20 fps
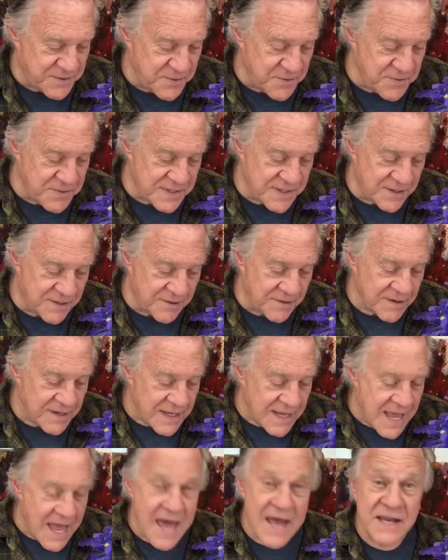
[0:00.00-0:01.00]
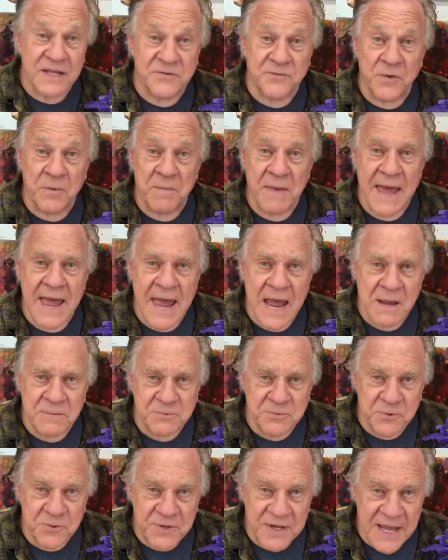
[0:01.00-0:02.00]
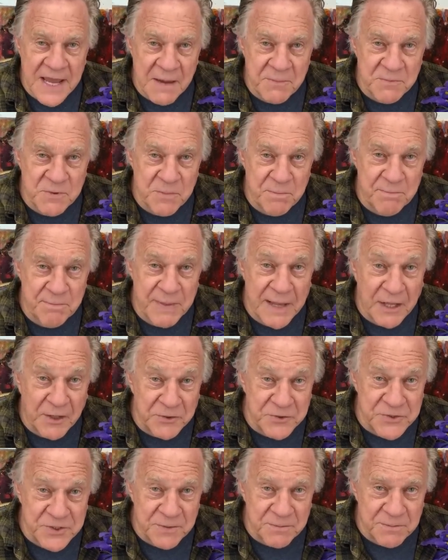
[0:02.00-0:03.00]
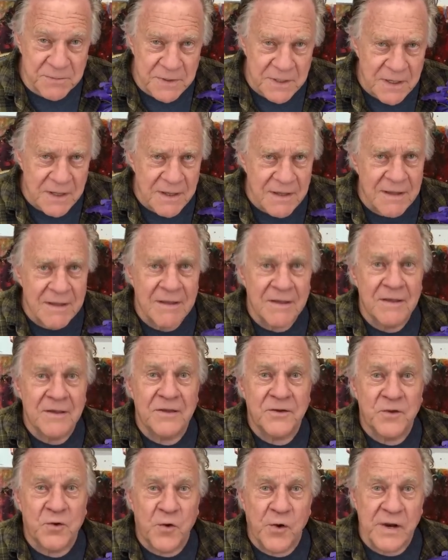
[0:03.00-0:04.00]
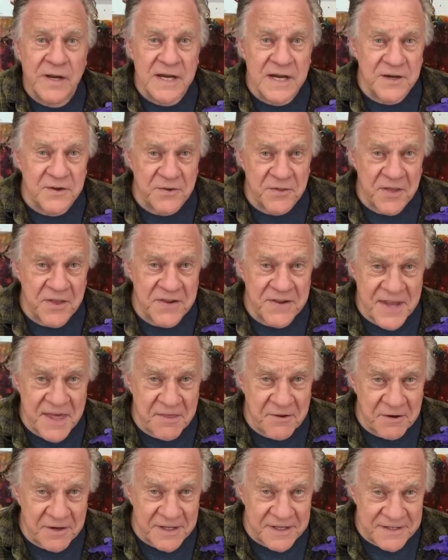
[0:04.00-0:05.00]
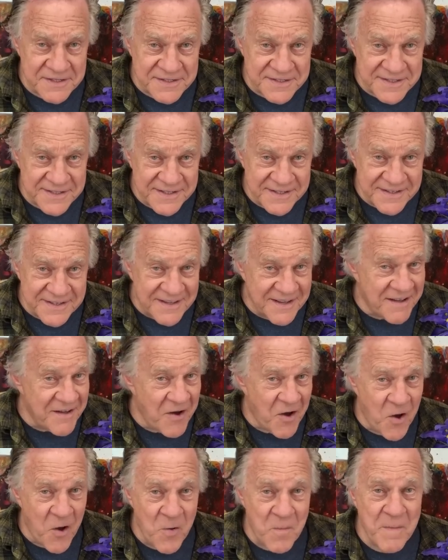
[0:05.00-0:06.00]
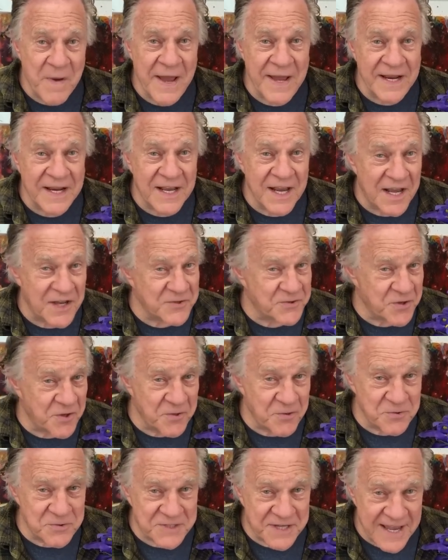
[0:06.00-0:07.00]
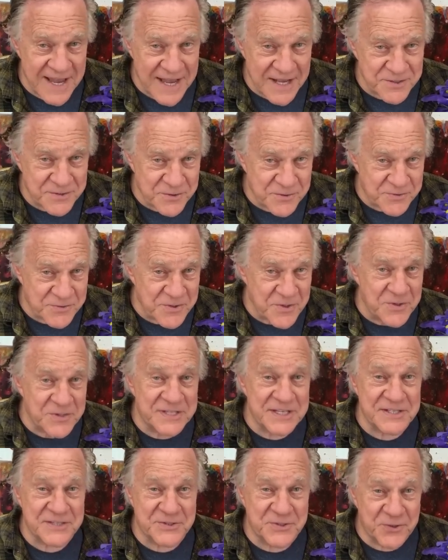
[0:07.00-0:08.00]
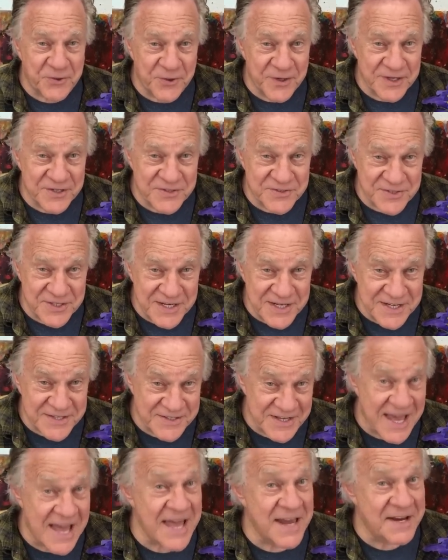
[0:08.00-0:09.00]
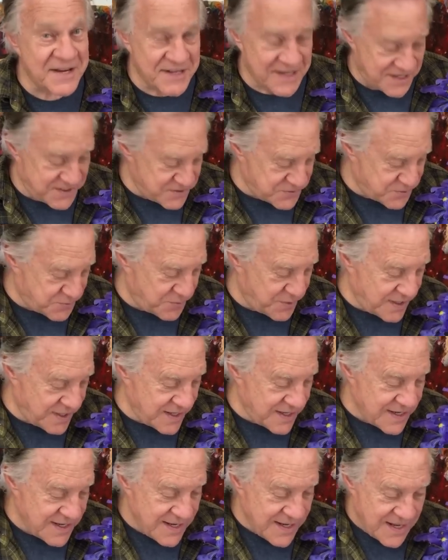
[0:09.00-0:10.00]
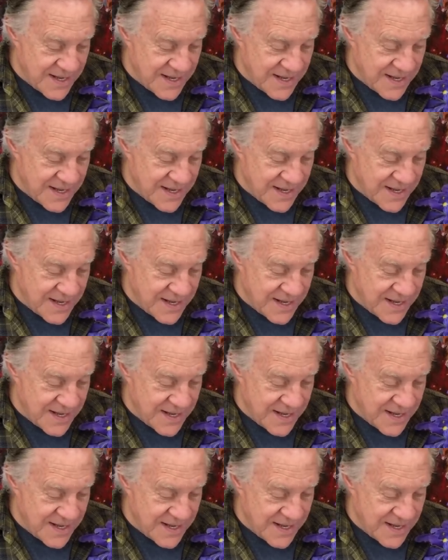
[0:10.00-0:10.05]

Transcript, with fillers: tuned here. And it's from Amsterdam to Belgium, going into the Netherlands. Oh my gosh, all those castles and those historic cities and history.